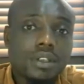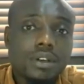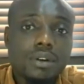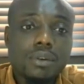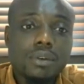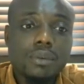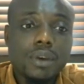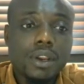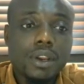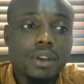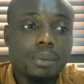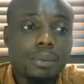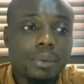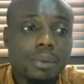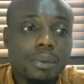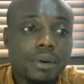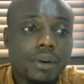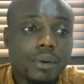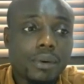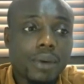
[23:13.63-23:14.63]
where you'll
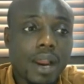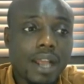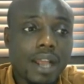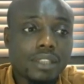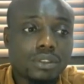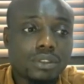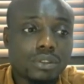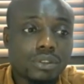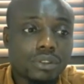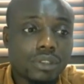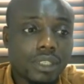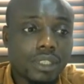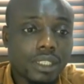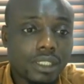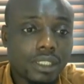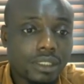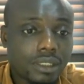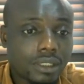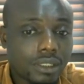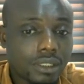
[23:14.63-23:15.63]
be required to
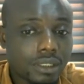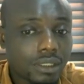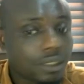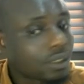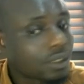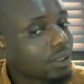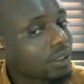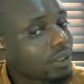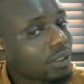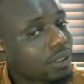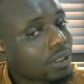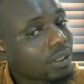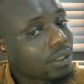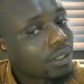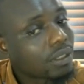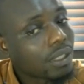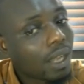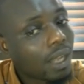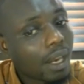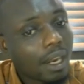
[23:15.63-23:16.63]
create
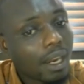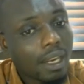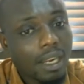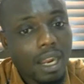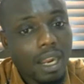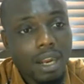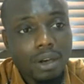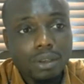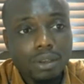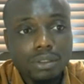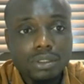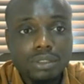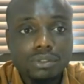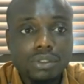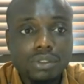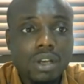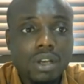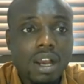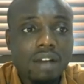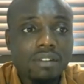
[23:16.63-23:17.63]
an account. If
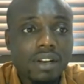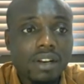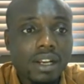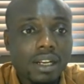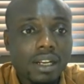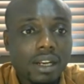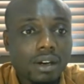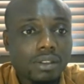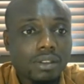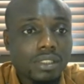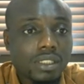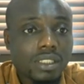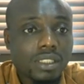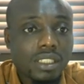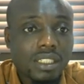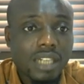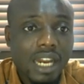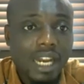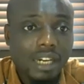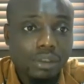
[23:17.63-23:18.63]
you don't have an account, this is
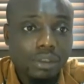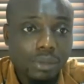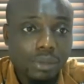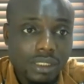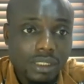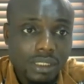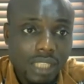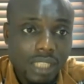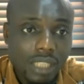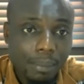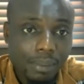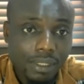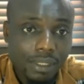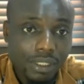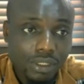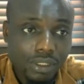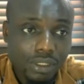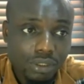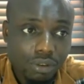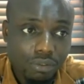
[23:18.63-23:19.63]
the graduate
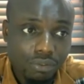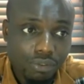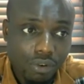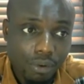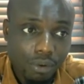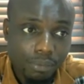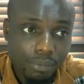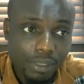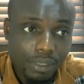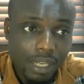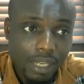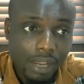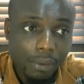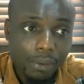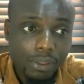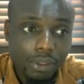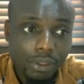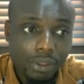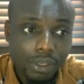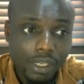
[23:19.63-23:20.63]
application form that we
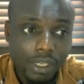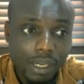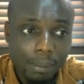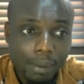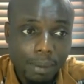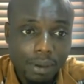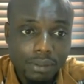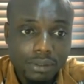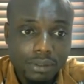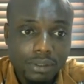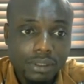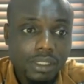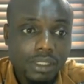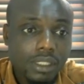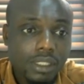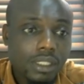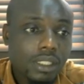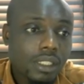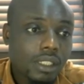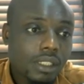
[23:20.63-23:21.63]
were talking about.
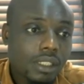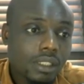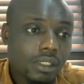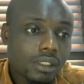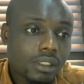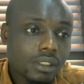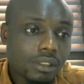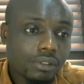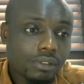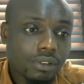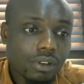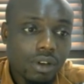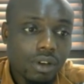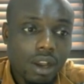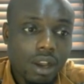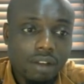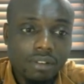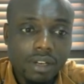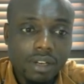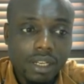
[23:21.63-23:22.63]
If you don't
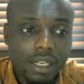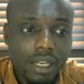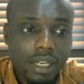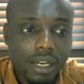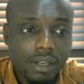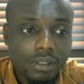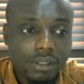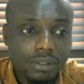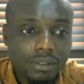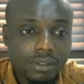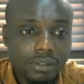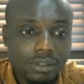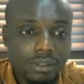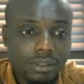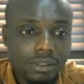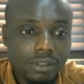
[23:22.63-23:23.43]
have an account,